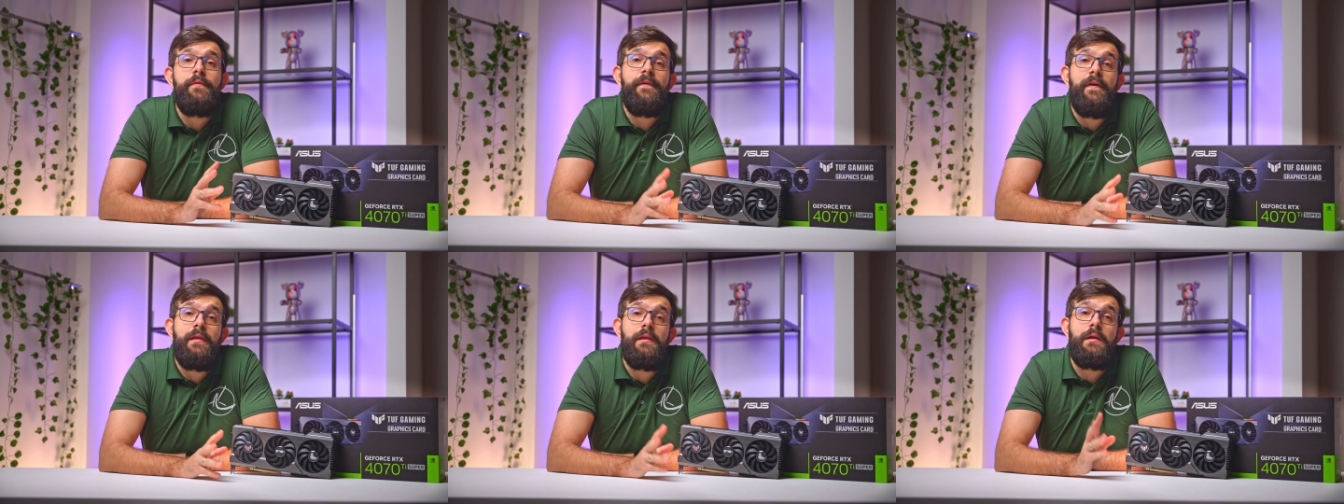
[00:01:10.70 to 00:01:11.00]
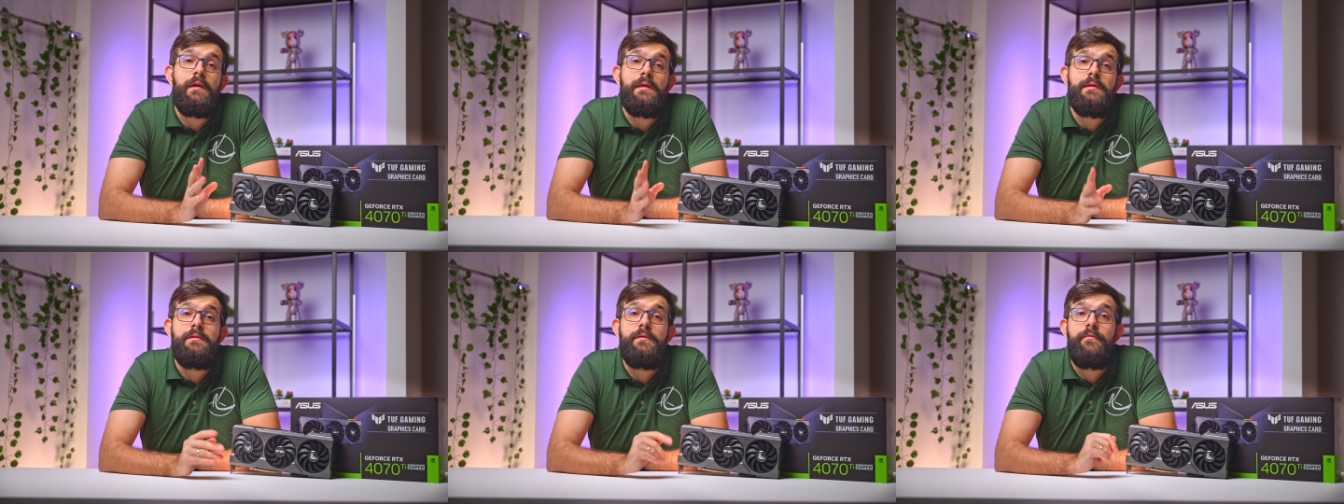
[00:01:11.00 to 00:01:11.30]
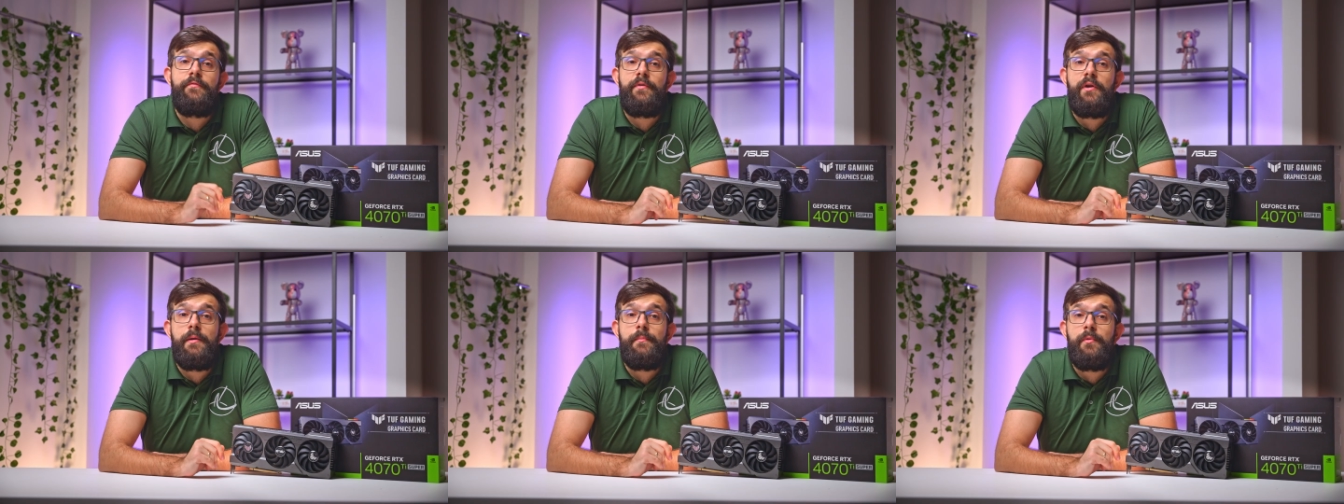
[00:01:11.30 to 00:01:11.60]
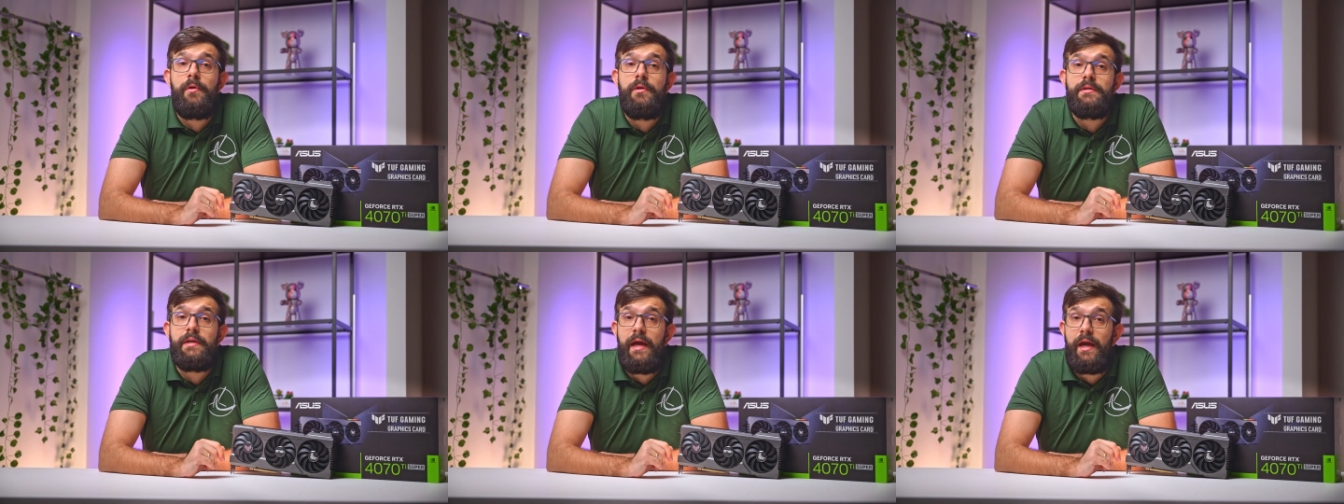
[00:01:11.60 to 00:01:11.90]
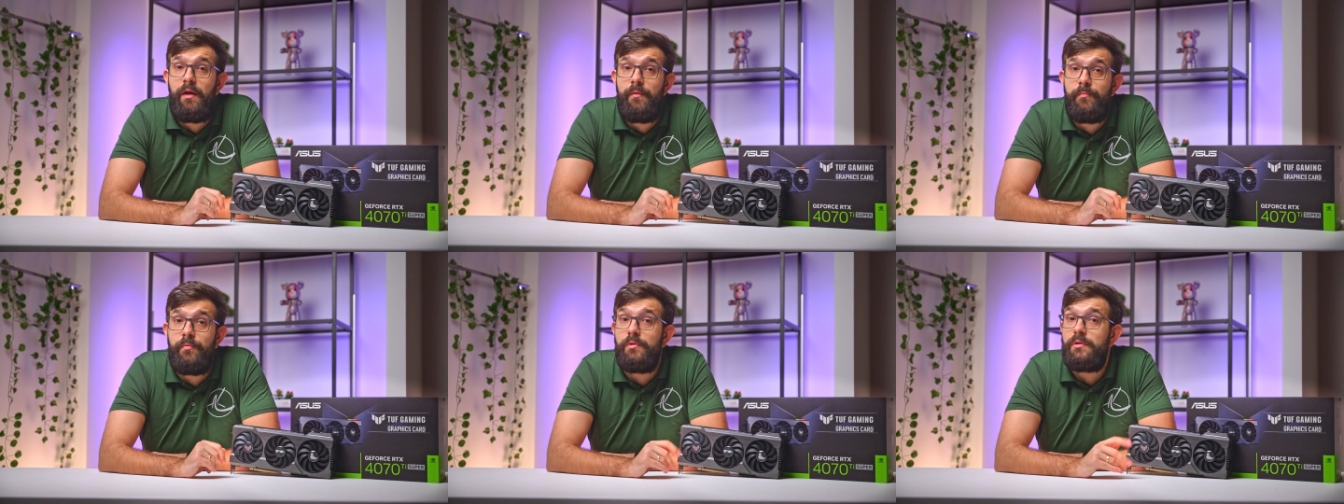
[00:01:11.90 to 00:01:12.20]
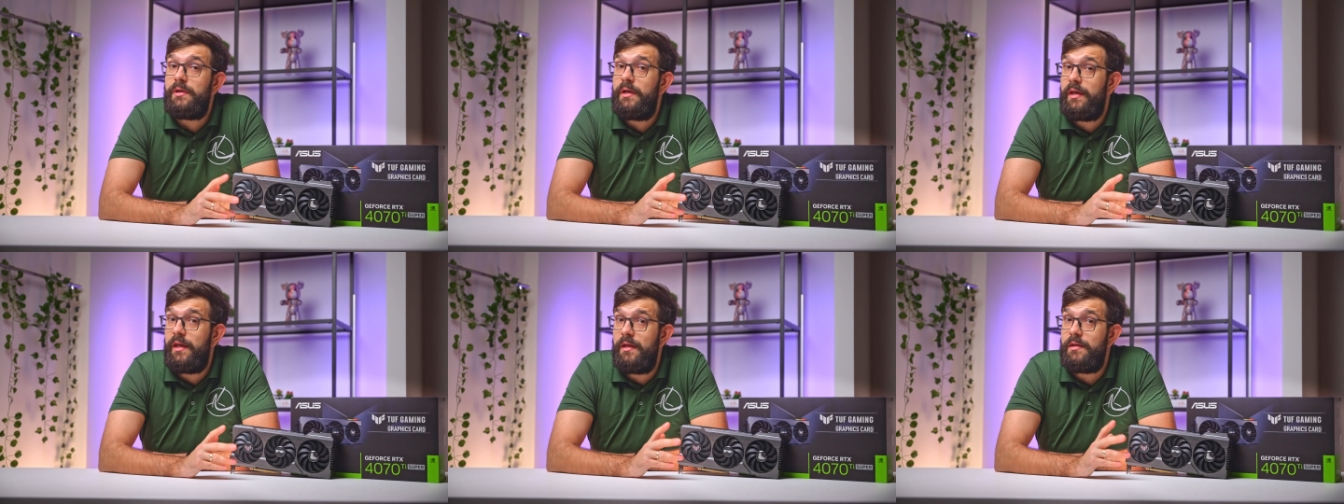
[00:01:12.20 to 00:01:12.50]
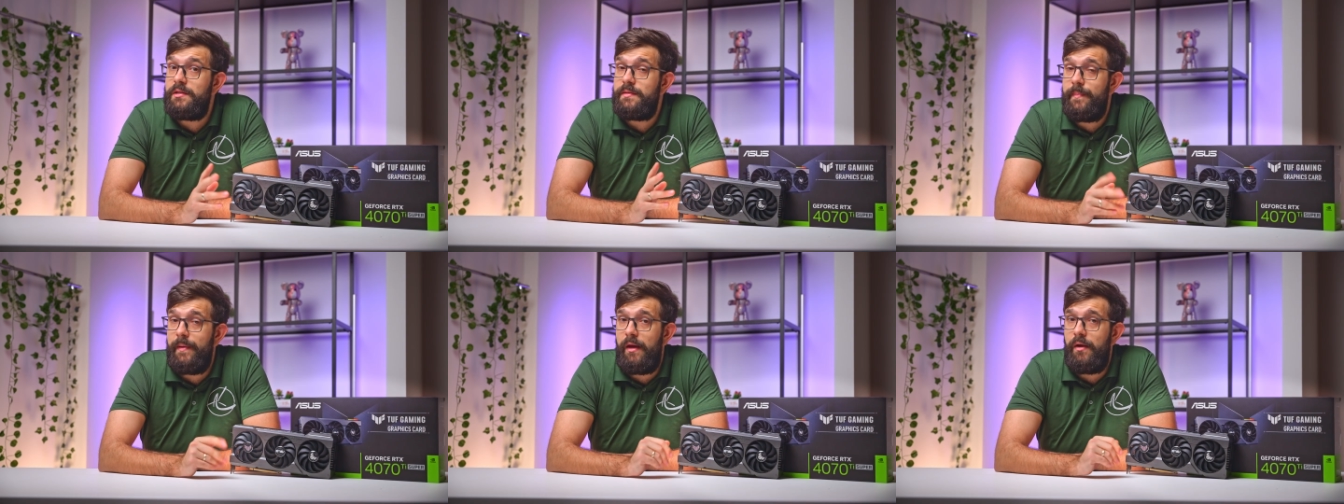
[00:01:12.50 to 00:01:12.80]
we've analyzed the frame rate output
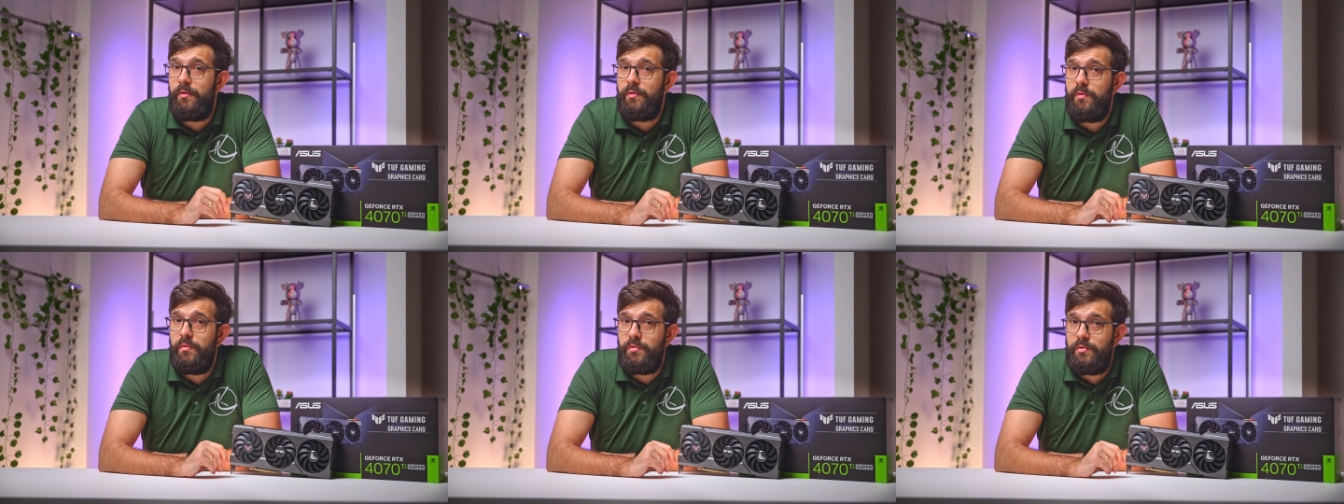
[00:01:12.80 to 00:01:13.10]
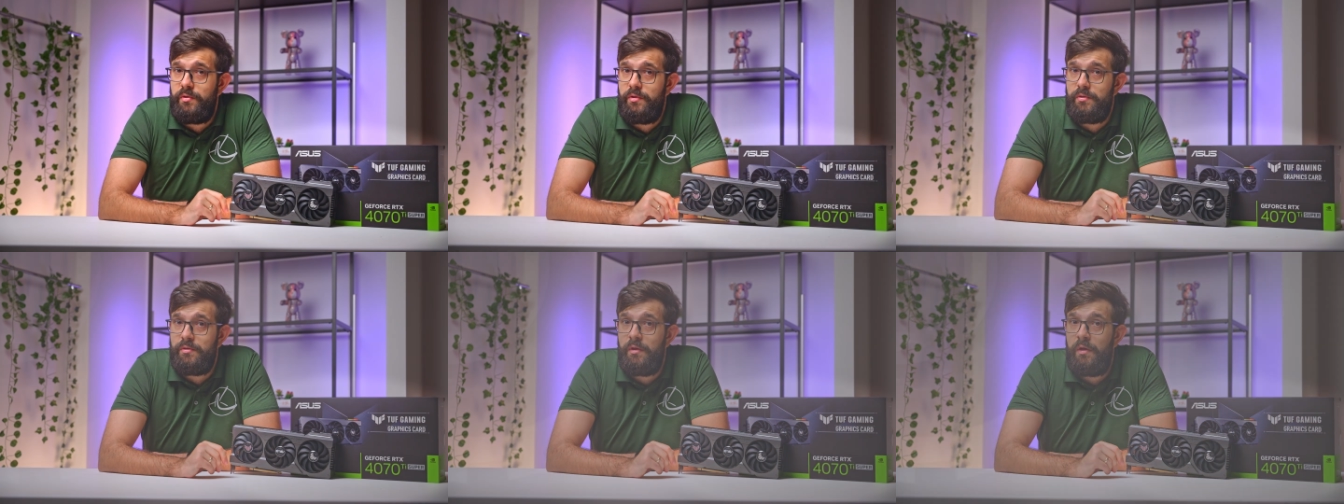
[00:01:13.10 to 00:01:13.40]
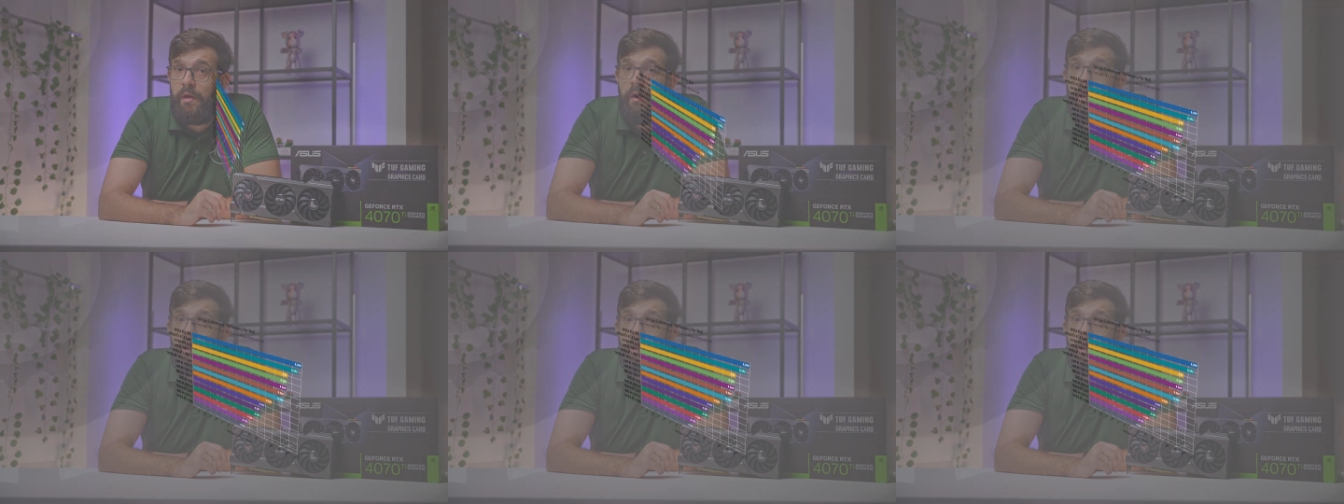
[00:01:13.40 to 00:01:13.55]
against power usage,